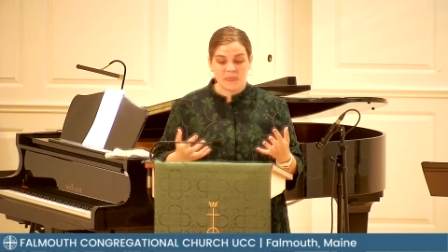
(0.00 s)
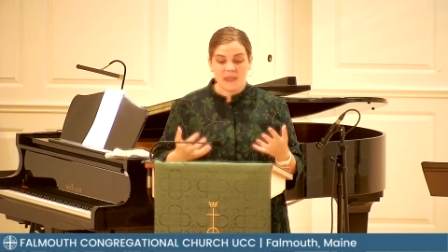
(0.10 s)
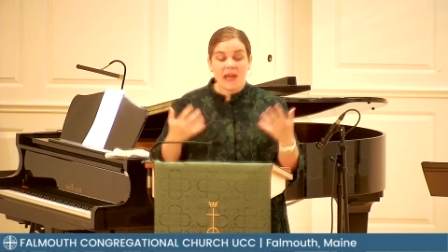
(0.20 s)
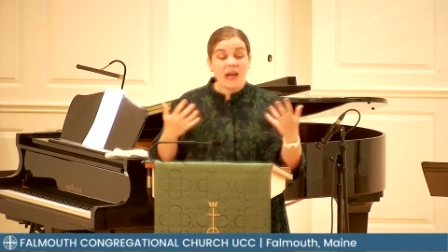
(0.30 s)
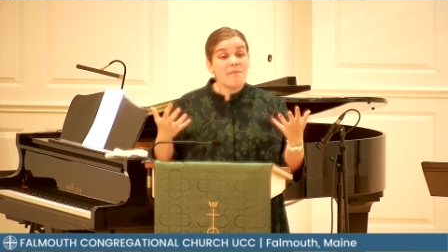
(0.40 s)

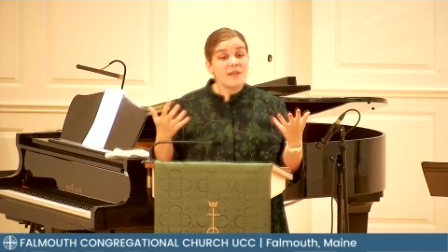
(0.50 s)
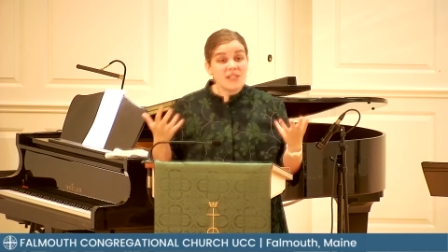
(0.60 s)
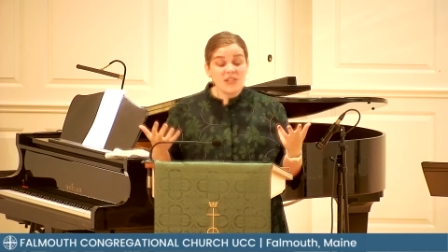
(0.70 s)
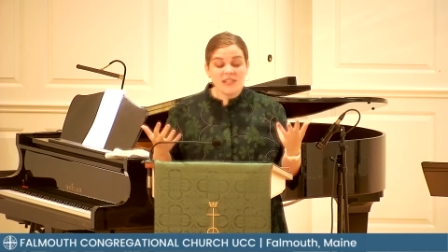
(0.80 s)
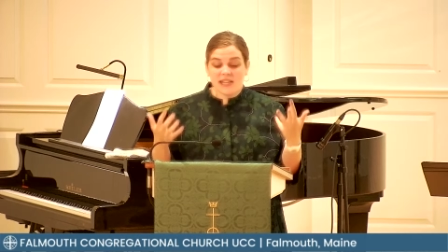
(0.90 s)
A
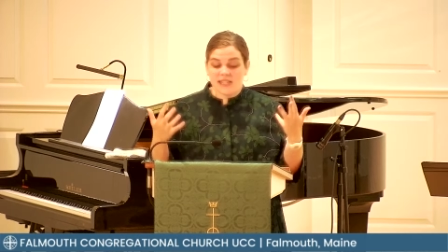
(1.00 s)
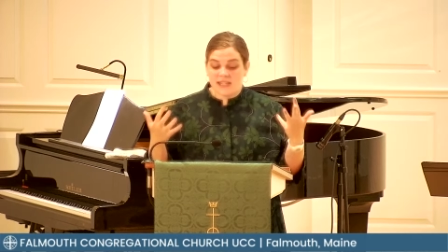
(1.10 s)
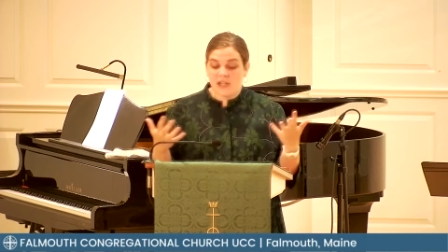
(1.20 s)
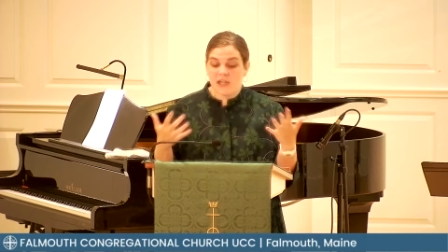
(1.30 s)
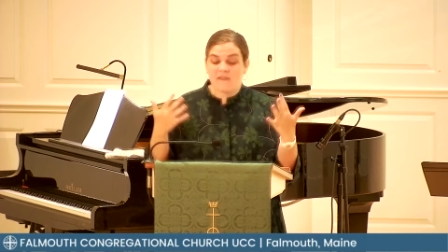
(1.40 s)
mezuzah
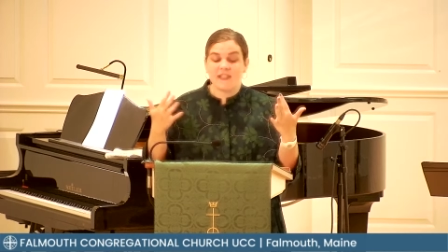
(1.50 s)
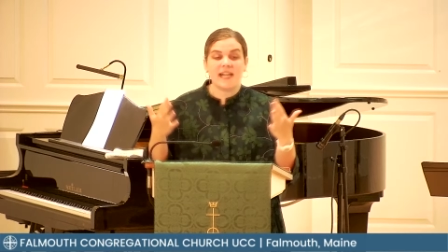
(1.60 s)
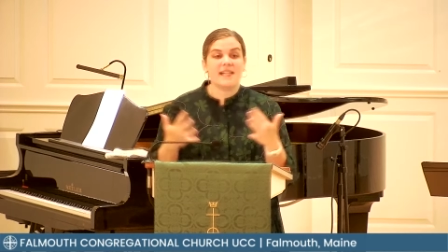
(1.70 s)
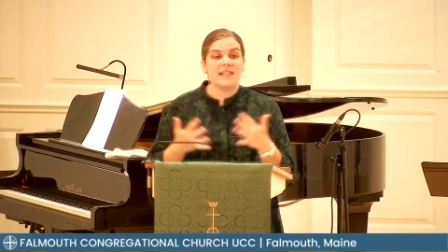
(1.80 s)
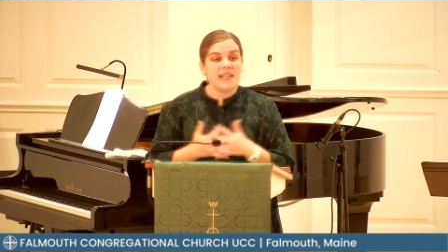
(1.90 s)
serves
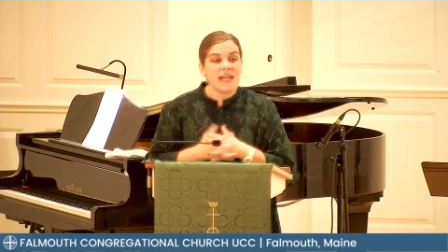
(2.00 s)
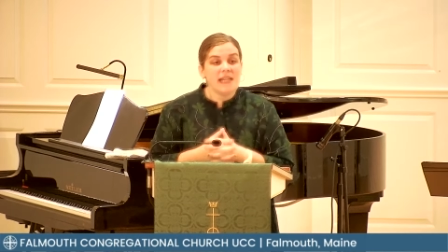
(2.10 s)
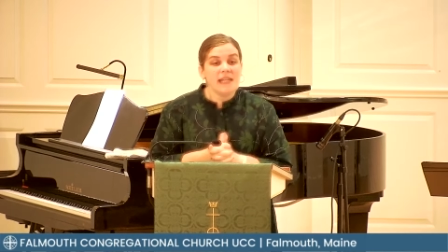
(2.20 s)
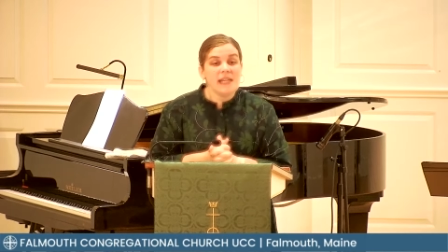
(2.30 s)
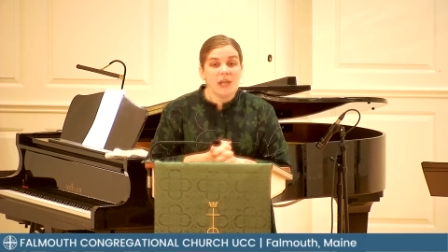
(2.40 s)
as a
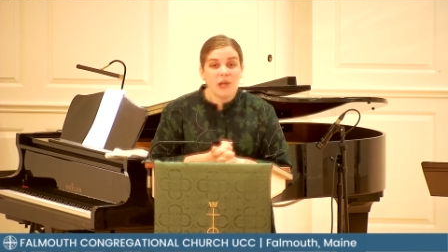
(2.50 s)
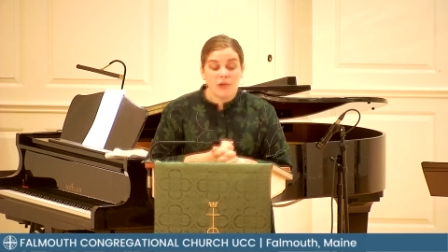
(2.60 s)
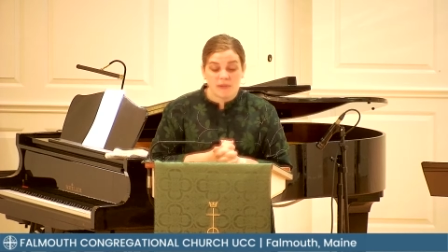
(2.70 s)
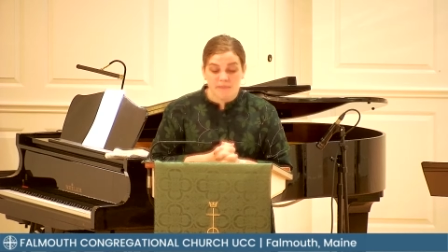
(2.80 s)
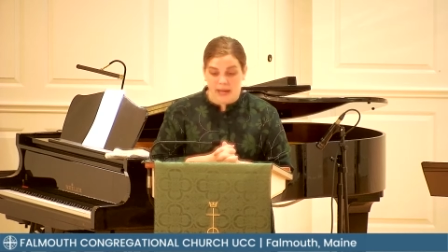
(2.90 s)
daily
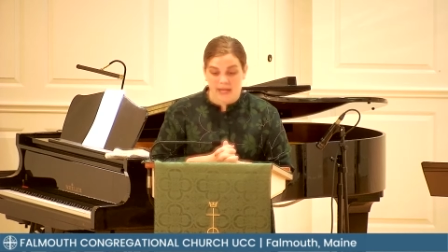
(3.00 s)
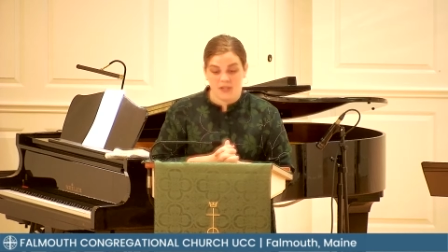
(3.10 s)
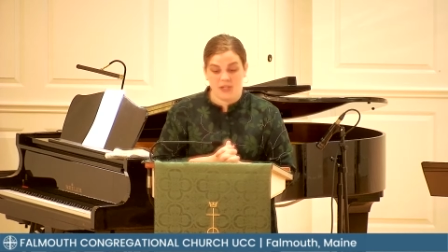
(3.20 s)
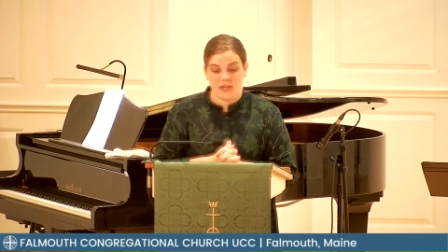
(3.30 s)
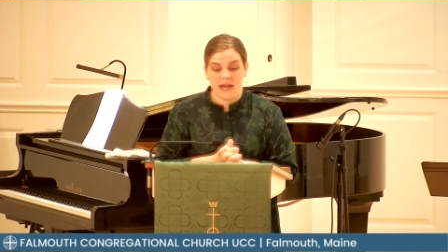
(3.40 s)

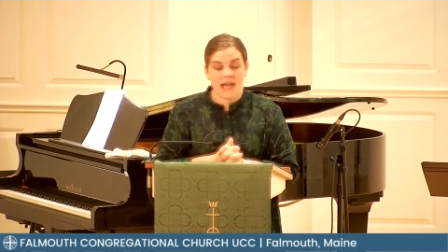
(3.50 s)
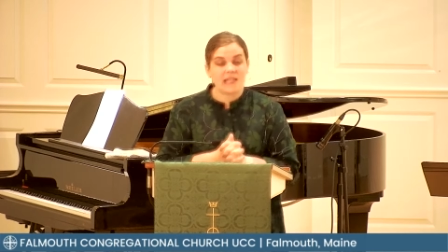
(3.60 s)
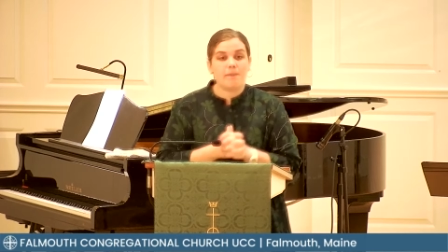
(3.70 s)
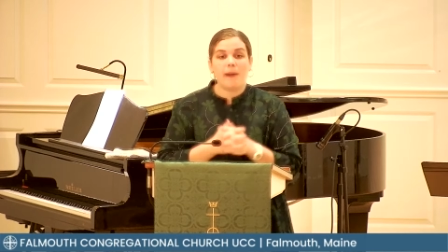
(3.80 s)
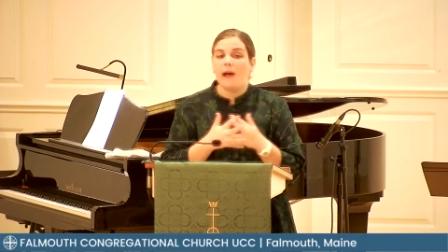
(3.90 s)
reminder and
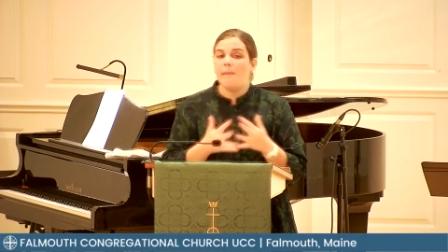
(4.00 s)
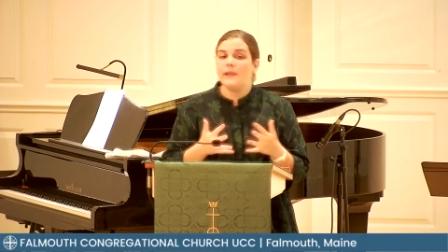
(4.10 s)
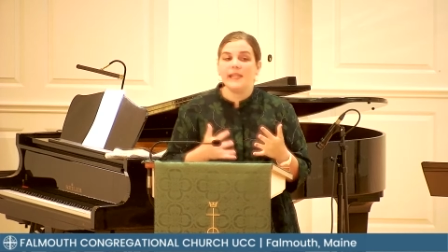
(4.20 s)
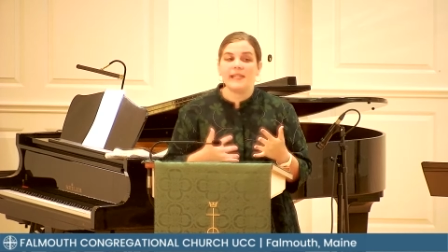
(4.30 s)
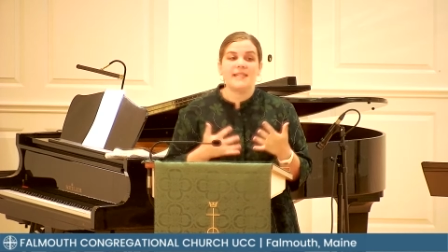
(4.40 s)
a
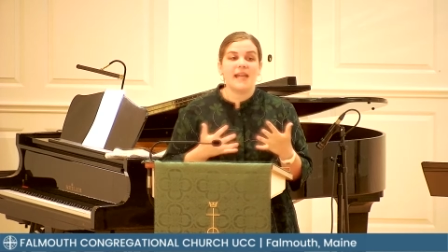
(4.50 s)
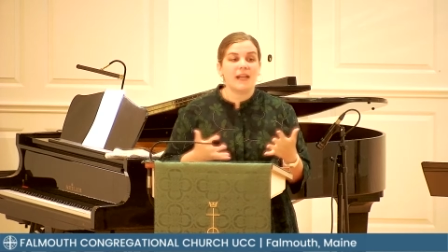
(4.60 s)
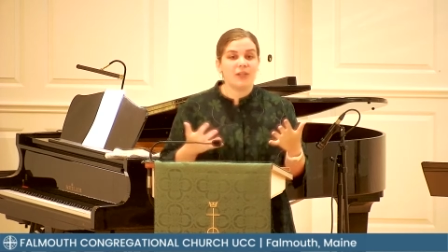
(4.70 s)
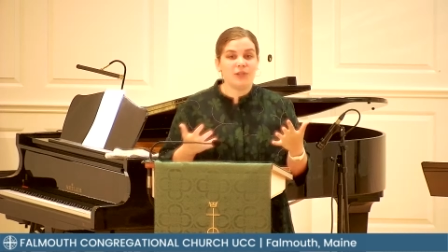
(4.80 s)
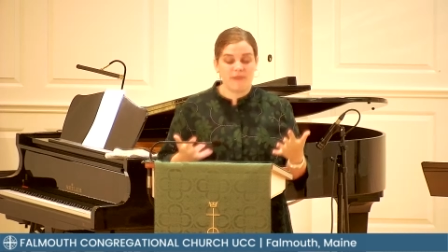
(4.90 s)
public
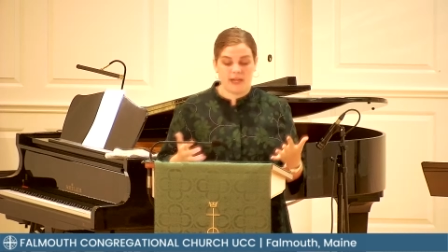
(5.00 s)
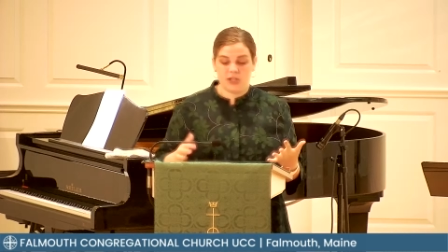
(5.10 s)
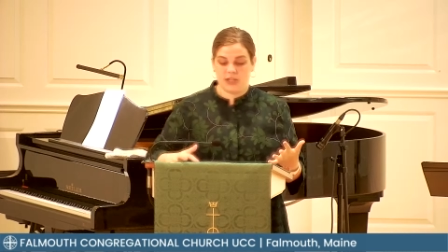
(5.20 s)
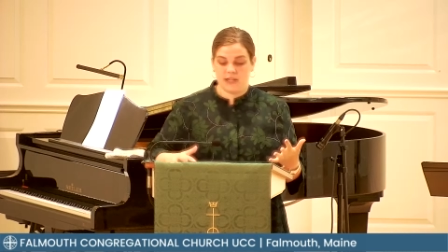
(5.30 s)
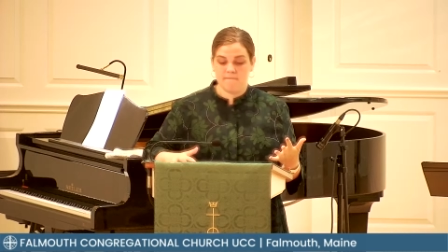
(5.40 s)

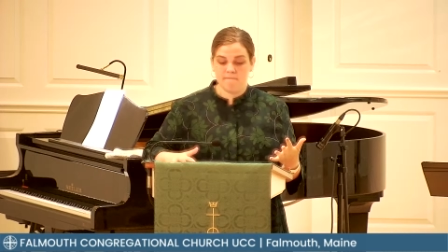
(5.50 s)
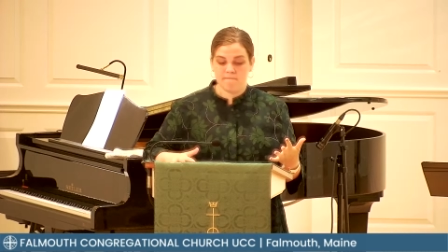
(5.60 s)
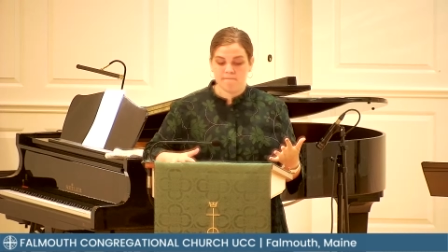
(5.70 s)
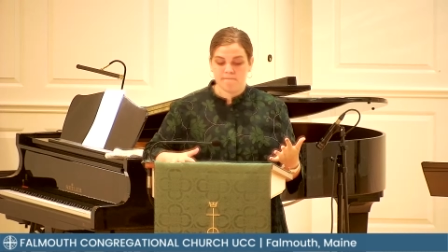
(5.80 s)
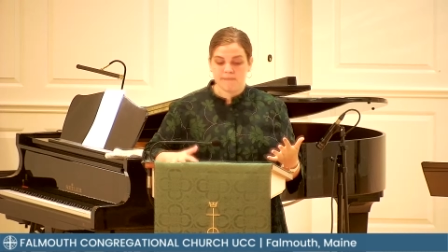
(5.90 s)
declaration
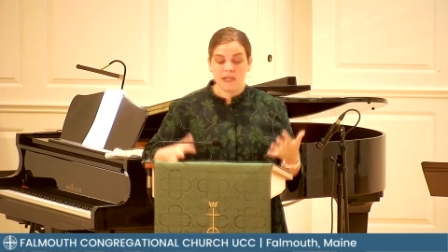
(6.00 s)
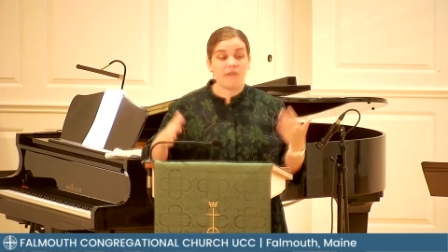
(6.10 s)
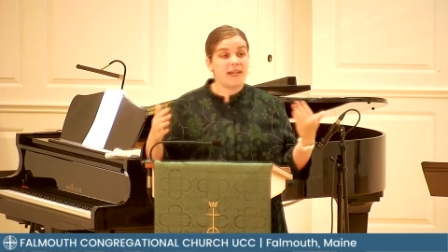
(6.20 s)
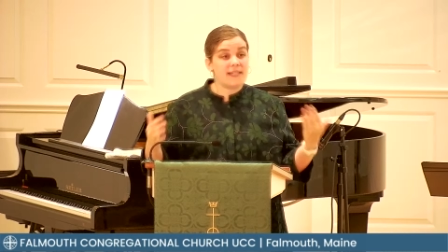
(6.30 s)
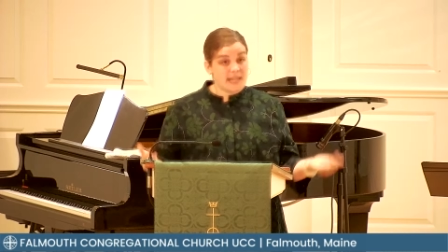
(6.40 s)

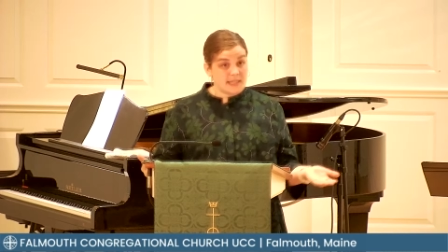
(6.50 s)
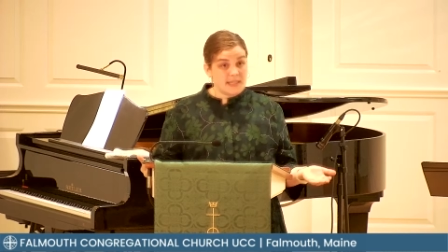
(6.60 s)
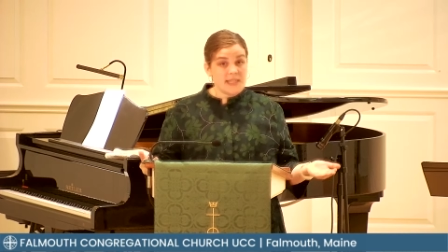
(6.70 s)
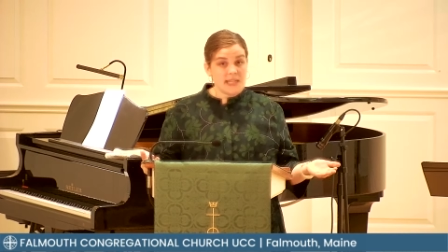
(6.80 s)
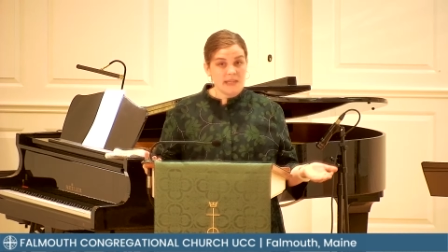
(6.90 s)
of
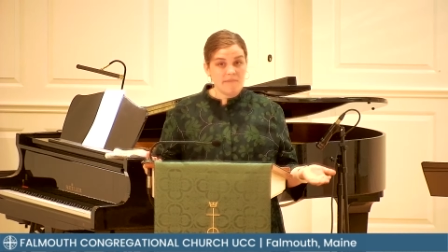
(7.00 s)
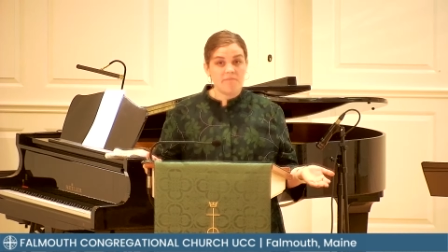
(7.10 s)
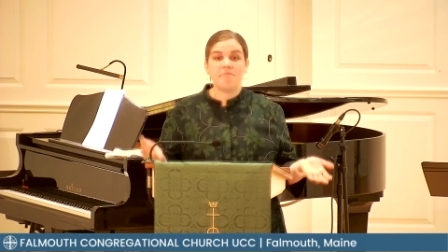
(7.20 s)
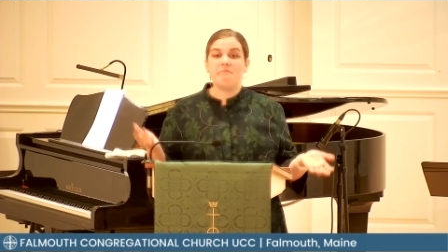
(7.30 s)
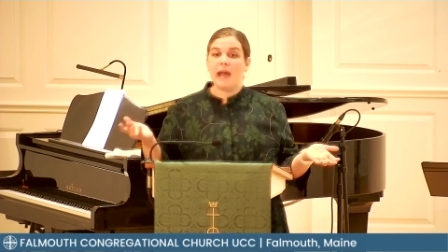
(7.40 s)
identity
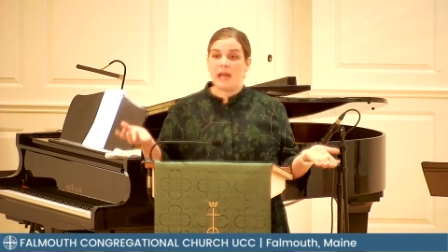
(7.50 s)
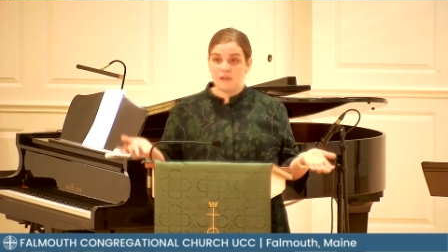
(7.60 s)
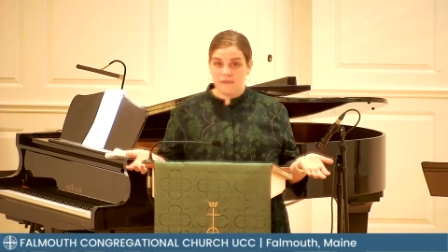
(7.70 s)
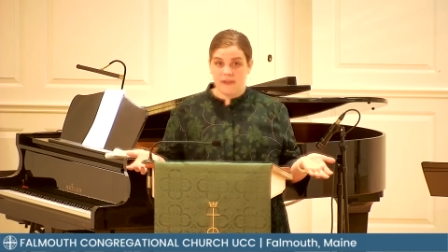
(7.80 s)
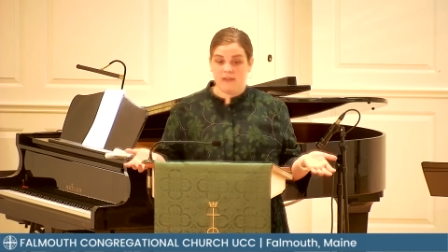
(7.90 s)
and
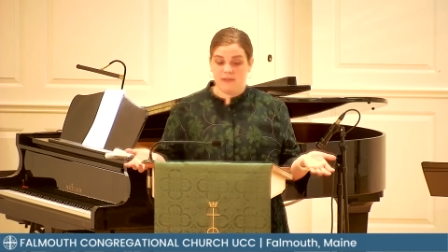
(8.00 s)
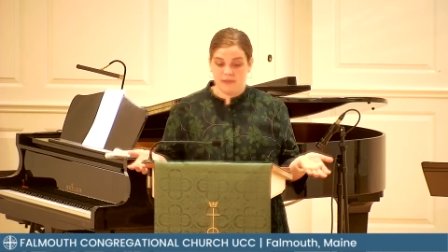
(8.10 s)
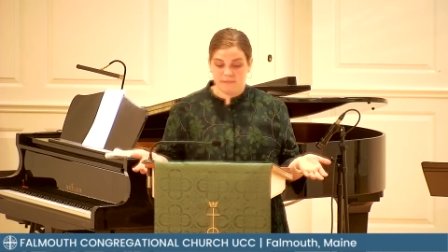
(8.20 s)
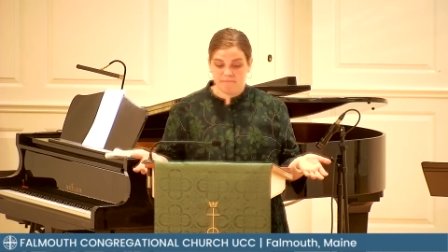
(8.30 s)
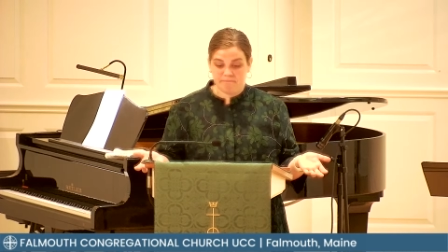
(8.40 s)
faith,